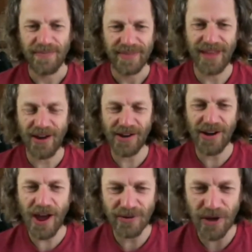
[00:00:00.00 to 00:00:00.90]
No,
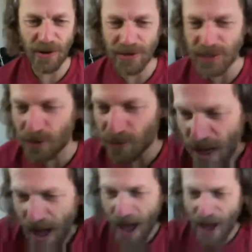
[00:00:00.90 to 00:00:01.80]
not at all.
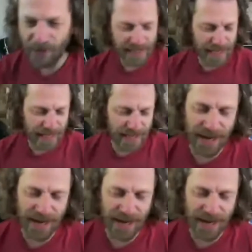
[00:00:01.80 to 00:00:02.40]
I already did